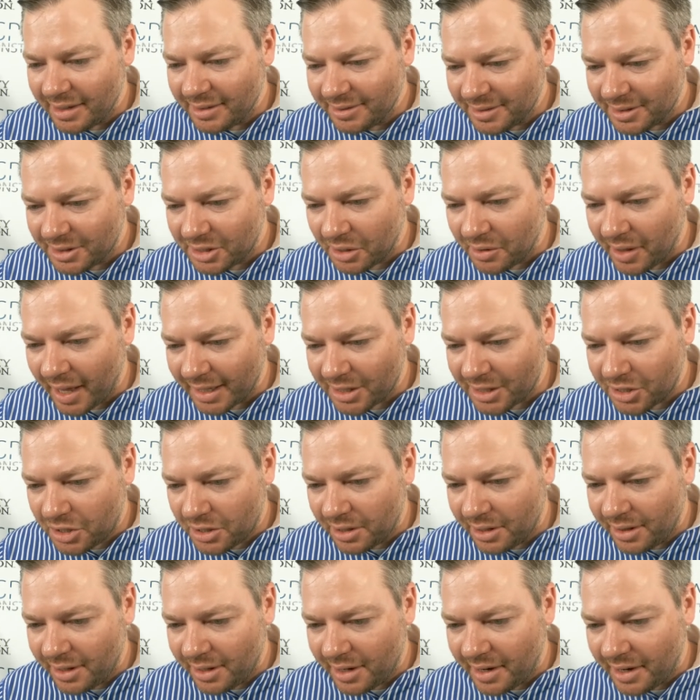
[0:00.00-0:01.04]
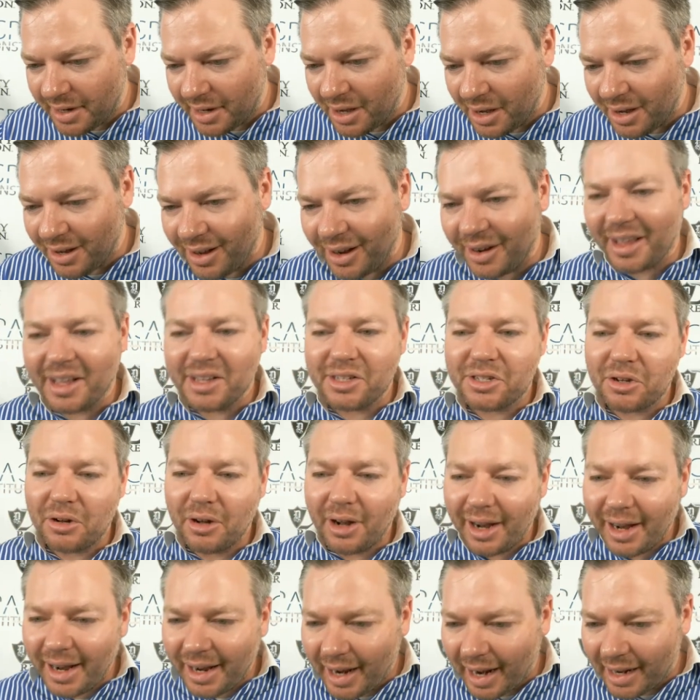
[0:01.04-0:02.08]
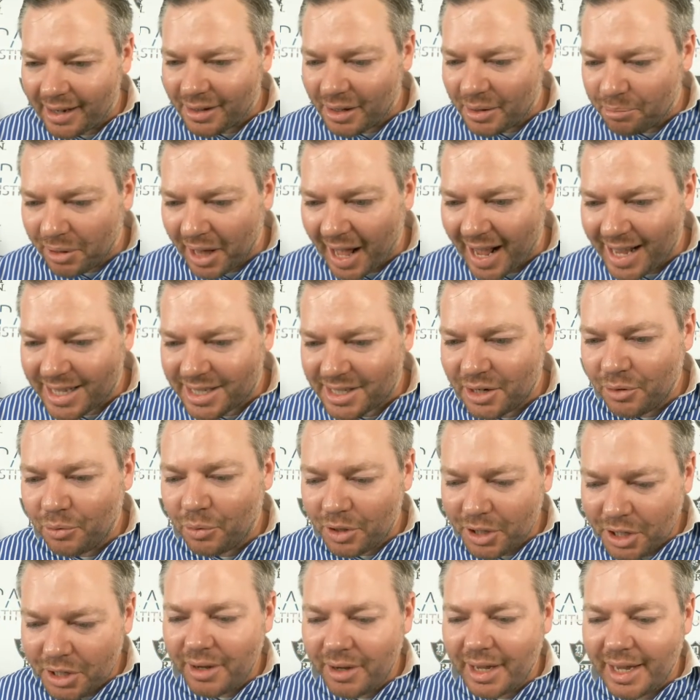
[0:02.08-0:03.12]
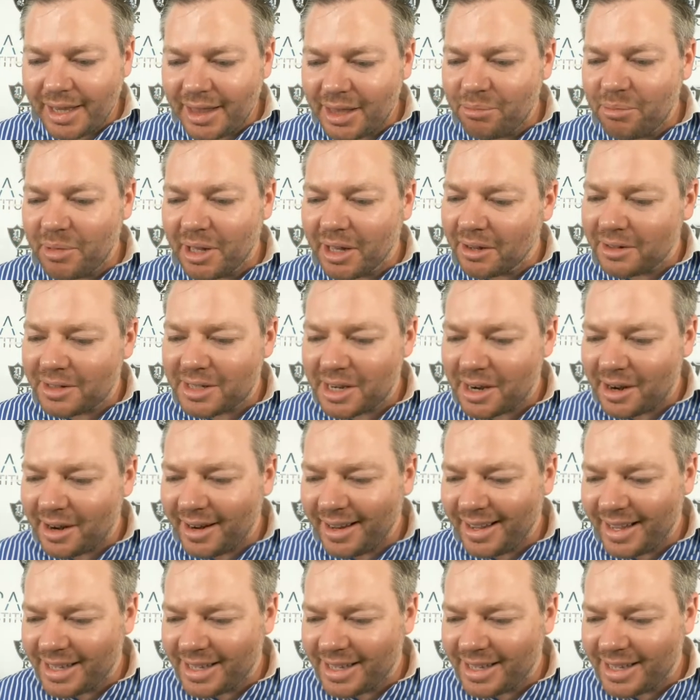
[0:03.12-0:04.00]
So that's good. There you go. Okay, so I don't, Blasty, were you in the military?